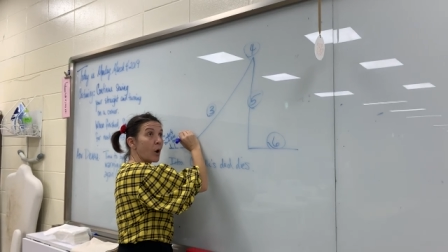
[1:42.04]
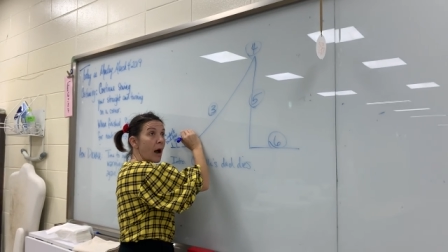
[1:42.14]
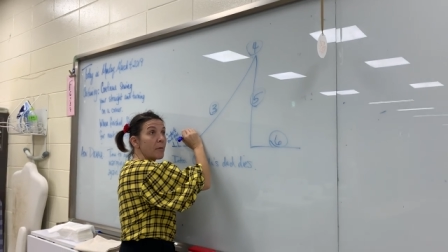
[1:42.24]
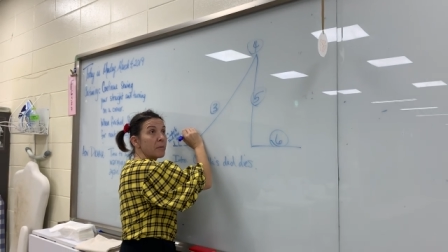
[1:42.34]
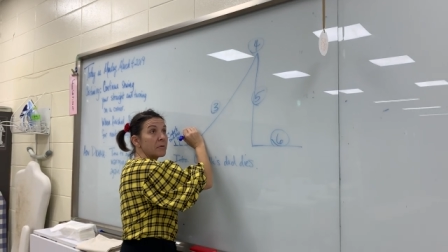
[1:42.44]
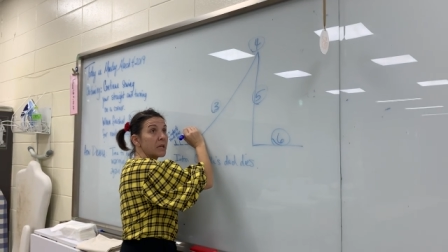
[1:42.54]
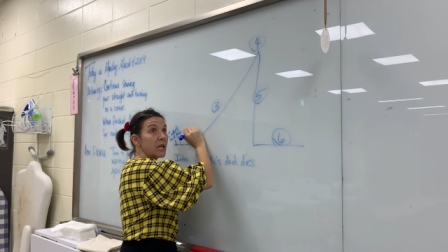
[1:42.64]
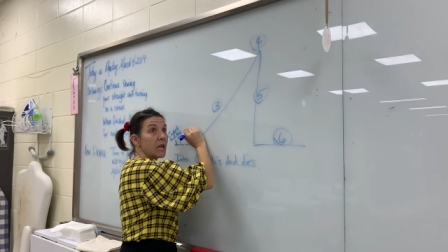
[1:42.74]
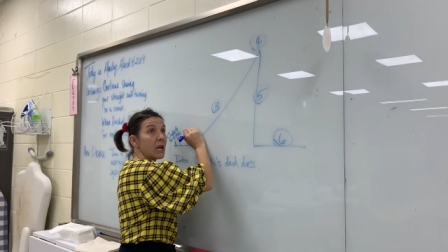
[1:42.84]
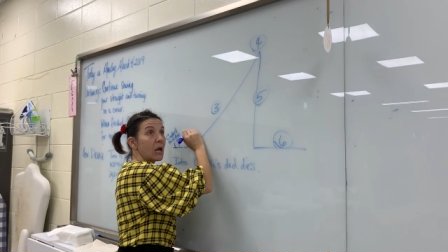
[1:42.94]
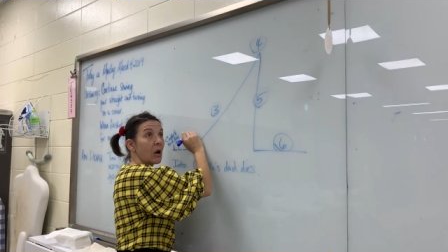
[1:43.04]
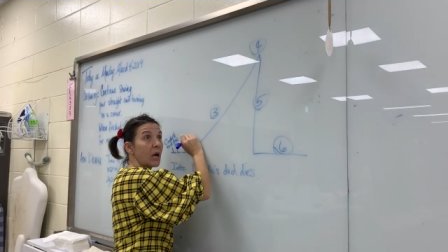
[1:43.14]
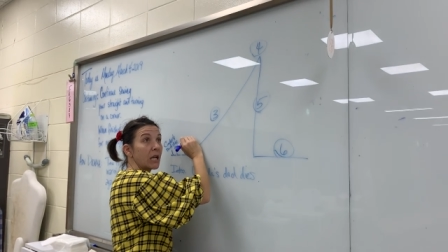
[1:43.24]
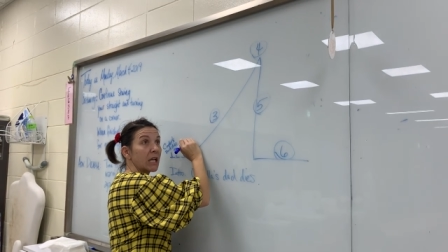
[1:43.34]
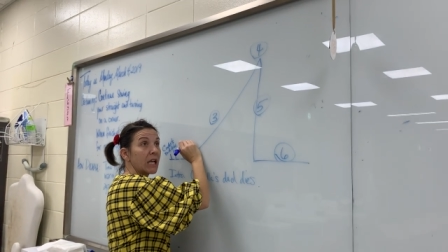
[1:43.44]
probably
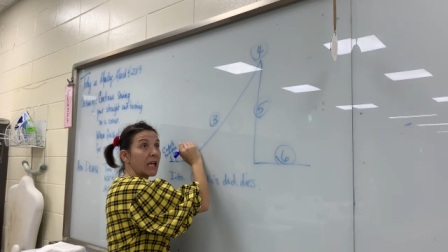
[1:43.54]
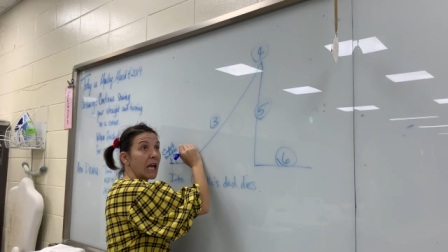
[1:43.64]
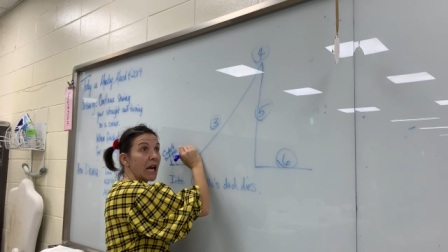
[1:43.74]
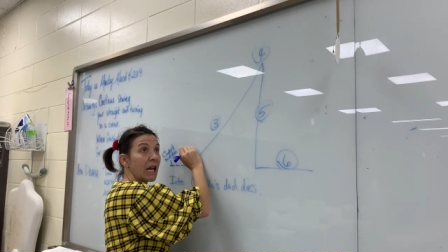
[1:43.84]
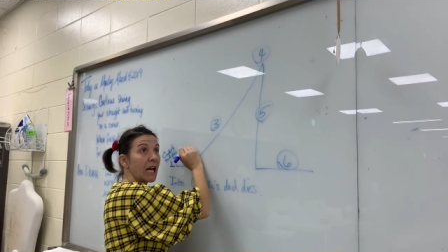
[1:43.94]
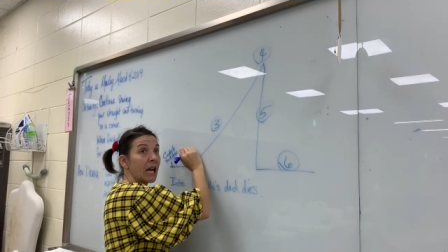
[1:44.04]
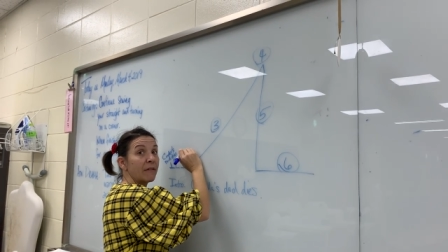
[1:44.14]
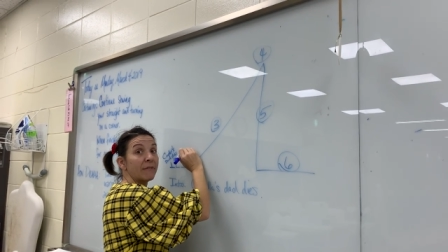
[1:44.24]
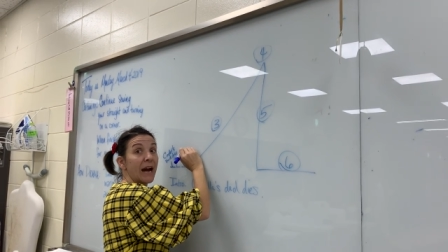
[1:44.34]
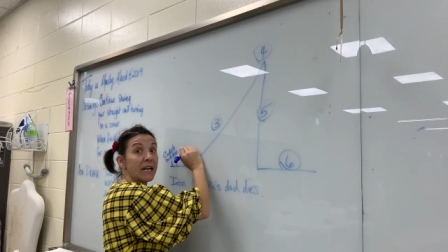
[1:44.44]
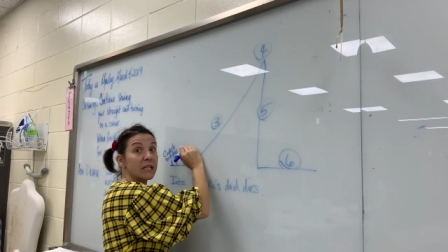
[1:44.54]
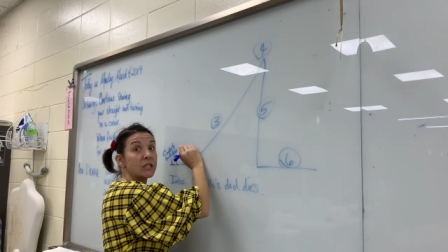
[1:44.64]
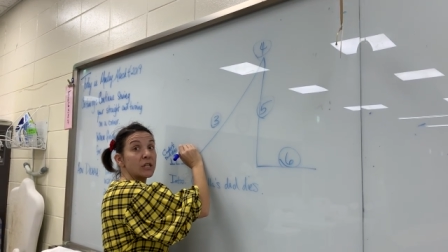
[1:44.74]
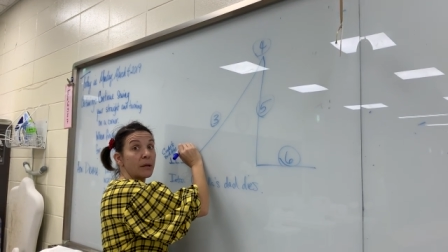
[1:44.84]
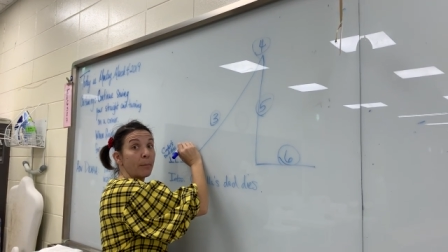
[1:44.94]
getting invited
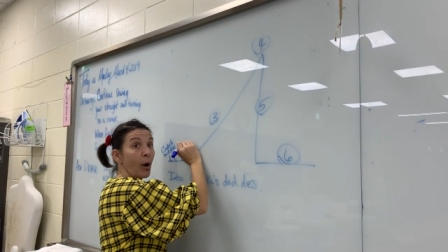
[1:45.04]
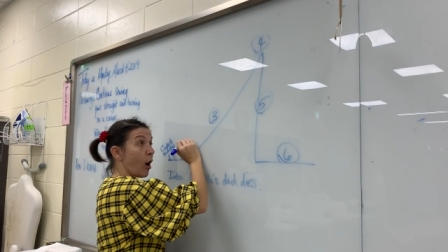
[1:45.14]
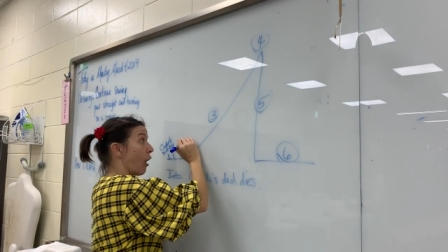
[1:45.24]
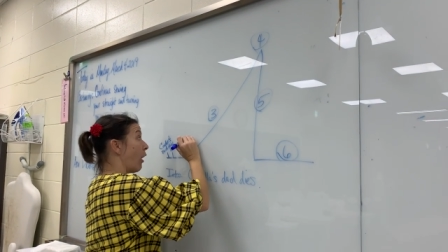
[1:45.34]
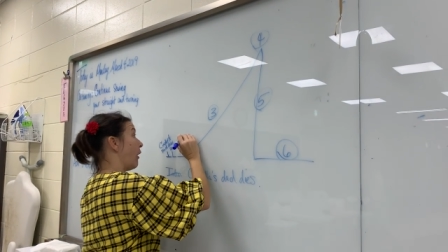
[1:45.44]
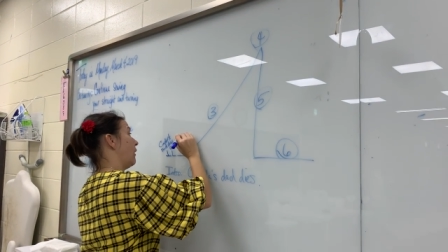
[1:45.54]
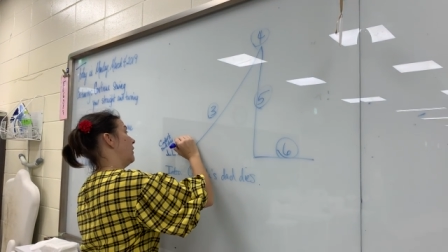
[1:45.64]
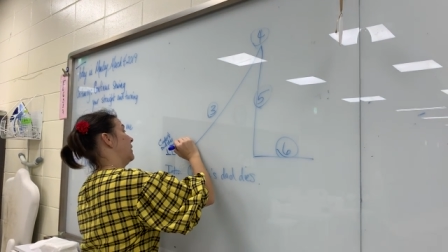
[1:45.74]
to the ball.